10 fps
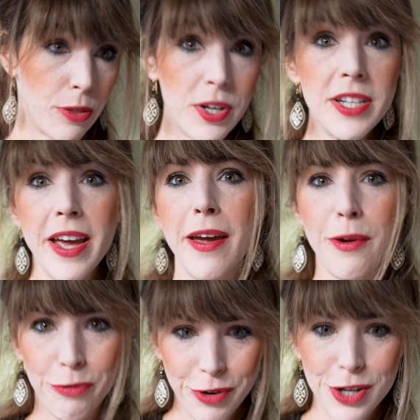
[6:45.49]
thirty
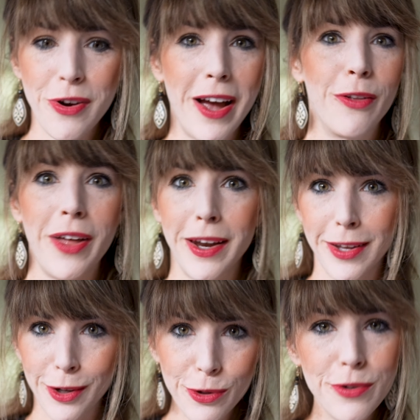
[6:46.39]
day free trial that
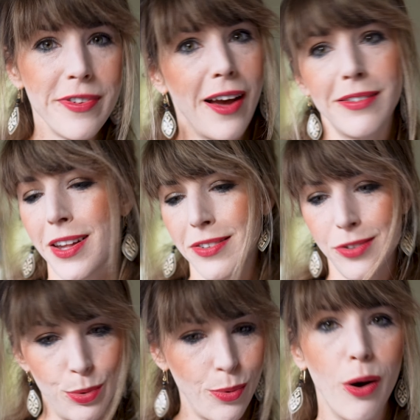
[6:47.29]
includes access
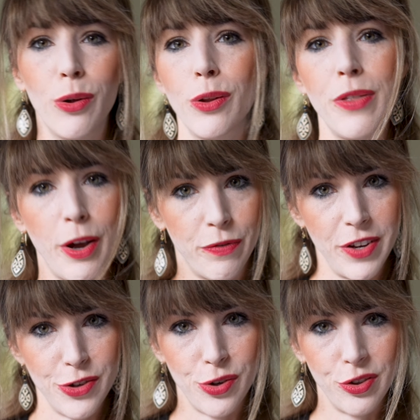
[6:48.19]
to all their
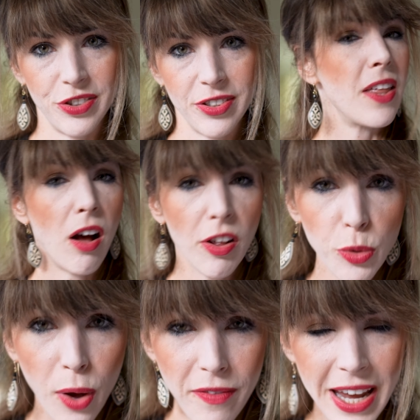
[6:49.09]
features. They
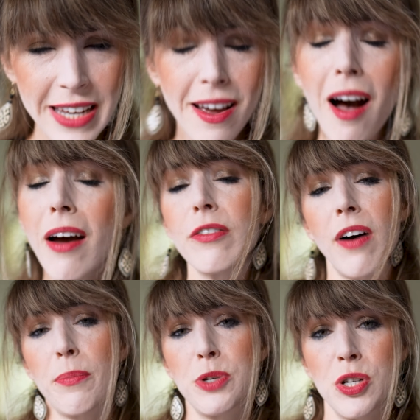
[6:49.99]
also have a ton of
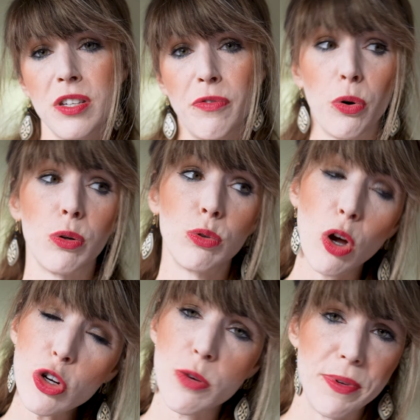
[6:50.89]
options for
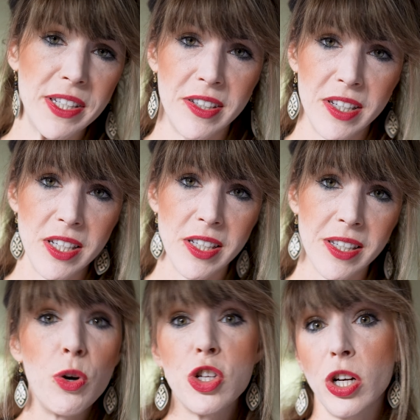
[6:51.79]
larger
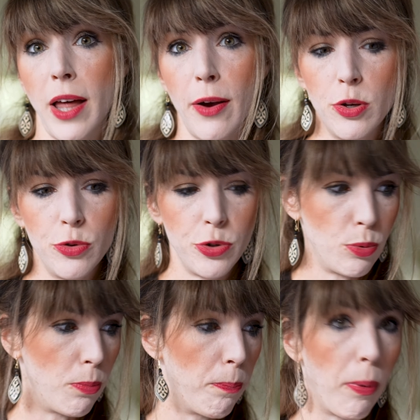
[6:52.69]
businesses, which allow you
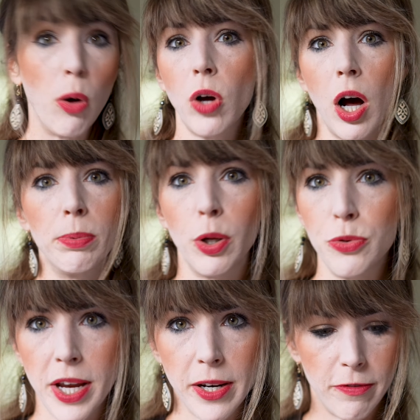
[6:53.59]
to bulk
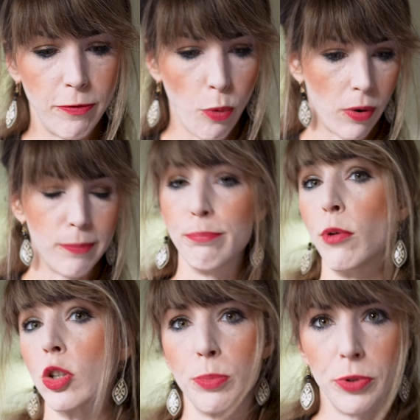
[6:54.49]
upload data for
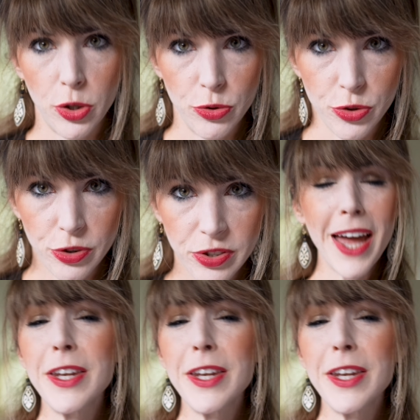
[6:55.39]
multiple users.